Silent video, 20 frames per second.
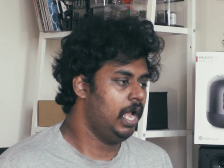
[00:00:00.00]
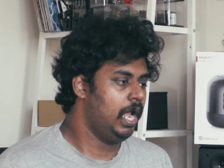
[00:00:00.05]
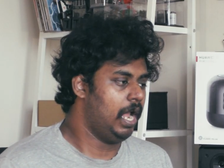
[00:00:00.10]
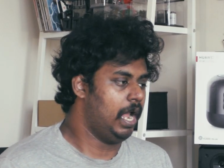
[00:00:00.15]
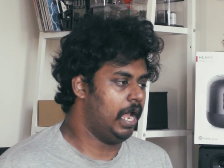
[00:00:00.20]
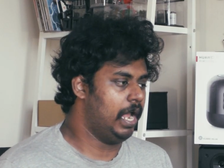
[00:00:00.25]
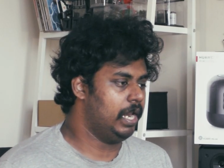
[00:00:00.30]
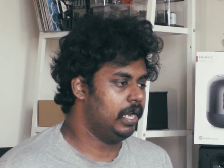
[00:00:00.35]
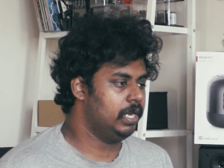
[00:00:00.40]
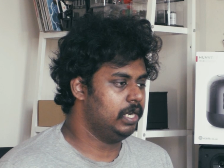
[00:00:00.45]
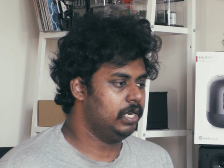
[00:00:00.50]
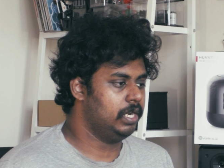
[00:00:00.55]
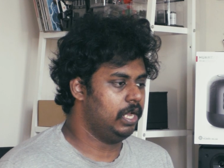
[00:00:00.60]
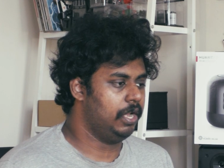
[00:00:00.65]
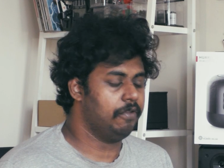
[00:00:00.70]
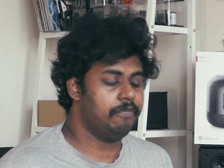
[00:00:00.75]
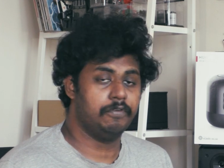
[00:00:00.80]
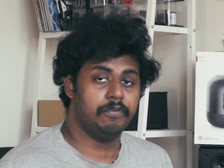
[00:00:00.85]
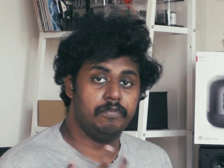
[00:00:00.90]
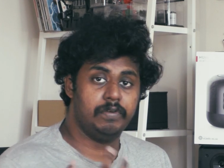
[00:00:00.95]
And
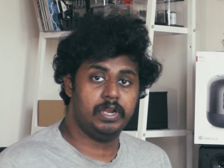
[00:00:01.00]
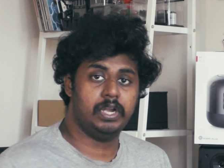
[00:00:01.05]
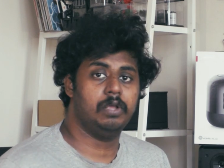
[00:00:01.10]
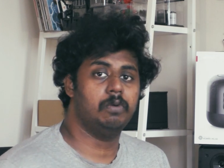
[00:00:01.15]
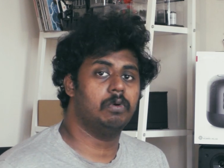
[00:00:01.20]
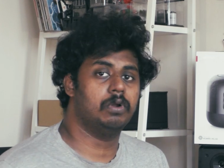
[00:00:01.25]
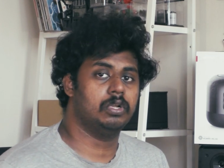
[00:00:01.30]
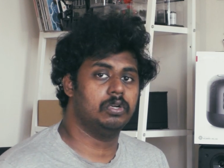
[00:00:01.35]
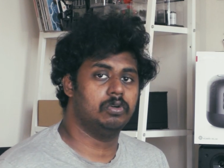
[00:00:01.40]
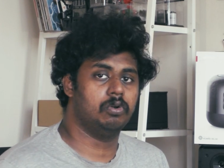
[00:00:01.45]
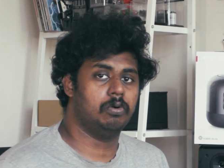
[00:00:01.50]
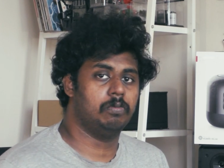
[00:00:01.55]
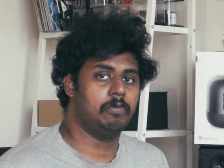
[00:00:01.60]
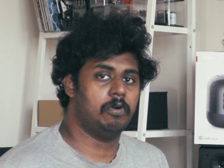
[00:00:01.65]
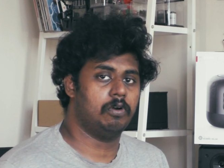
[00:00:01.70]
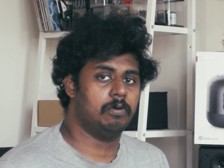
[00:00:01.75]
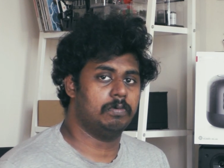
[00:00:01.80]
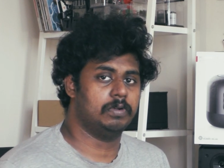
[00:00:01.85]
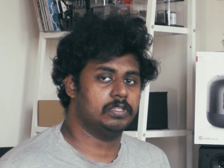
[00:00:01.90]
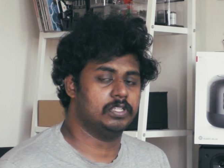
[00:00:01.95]
if you really want to know
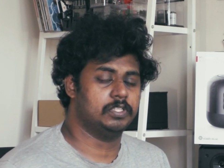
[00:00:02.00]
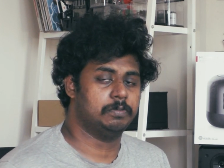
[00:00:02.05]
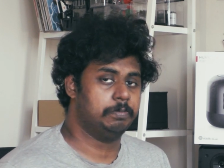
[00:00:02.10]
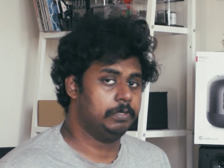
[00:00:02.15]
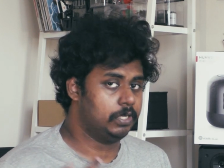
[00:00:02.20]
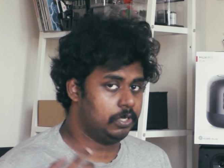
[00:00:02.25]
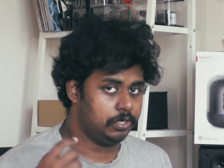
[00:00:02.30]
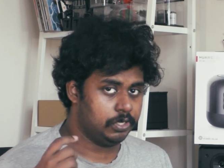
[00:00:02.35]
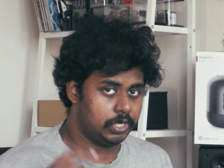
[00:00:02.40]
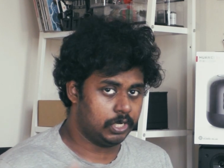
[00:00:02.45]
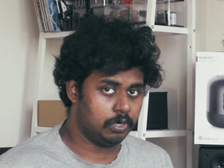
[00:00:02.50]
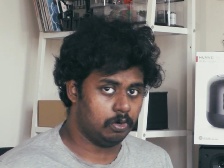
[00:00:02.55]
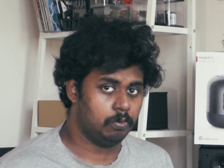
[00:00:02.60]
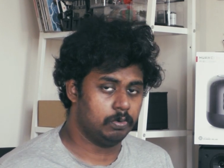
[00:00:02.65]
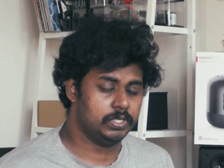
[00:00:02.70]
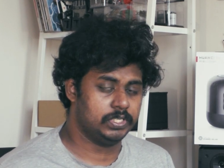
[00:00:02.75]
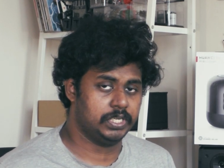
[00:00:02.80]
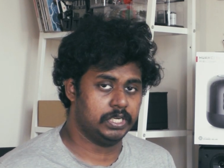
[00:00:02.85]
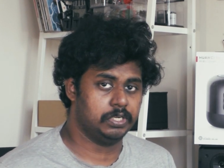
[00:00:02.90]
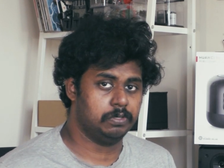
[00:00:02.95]
more about the speaker, you can
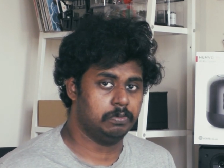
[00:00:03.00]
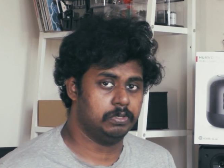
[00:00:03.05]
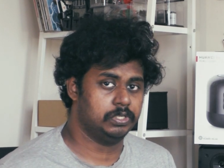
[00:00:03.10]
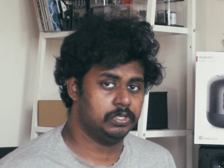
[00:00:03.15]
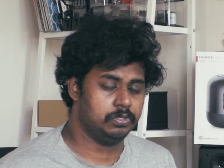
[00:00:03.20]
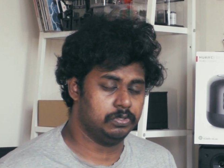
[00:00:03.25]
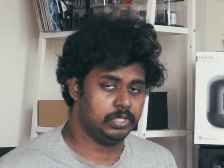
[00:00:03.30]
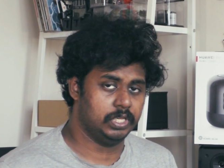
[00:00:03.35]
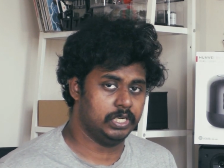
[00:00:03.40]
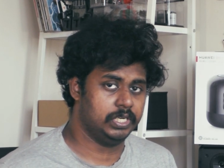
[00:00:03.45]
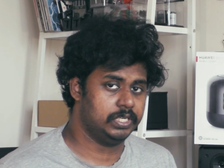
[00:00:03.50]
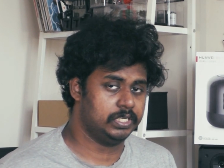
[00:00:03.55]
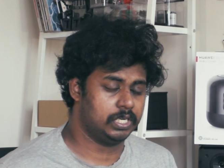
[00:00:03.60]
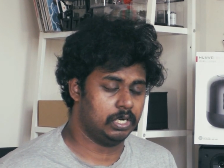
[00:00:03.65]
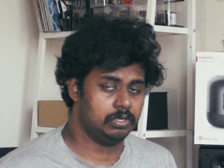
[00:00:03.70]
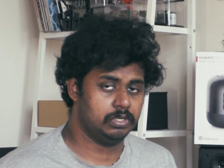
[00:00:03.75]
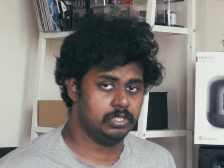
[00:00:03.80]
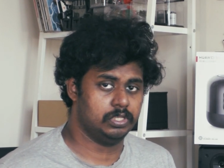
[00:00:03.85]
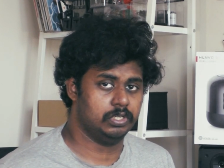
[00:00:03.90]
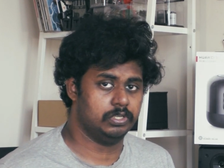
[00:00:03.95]
always head over to the link
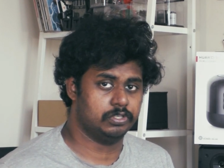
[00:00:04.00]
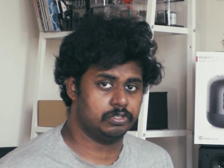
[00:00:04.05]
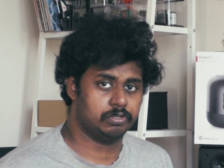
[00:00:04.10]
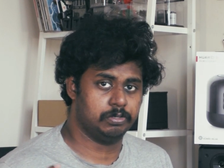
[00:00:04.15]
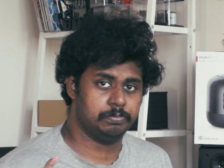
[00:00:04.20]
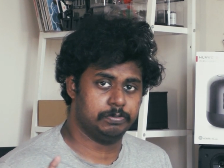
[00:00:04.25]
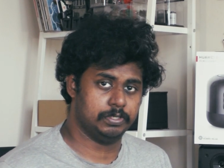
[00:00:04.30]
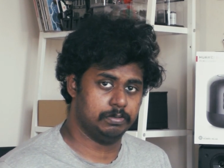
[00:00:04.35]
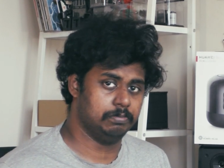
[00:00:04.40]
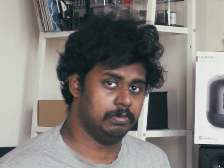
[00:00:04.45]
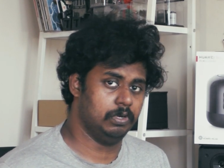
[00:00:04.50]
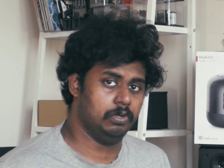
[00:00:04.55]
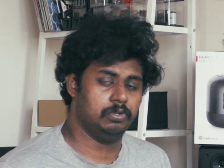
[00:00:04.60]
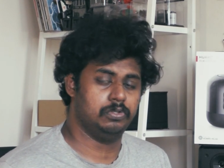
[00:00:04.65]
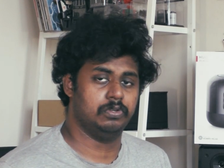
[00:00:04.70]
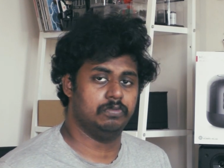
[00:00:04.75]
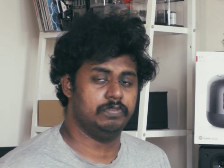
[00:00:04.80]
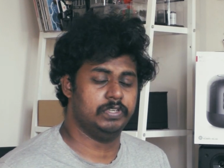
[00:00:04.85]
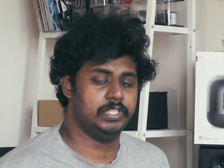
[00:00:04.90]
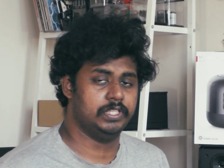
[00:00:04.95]
down in the description below
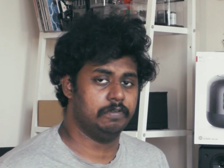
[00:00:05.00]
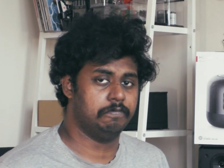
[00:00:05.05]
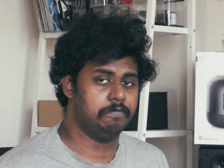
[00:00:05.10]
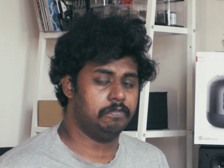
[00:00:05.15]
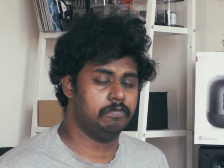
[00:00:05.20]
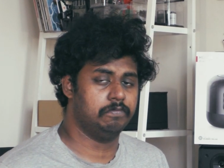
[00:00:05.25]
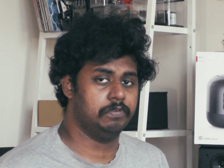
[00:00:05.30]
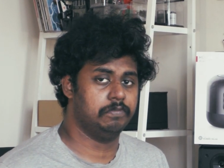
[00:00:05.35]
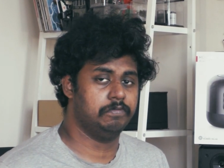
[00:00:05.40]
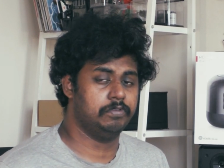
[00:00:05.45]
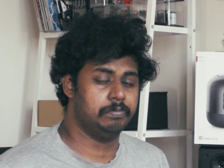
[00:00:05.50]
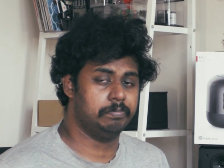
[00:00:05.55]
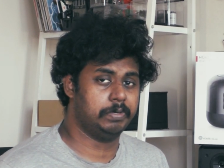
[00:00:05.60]
to read the full review.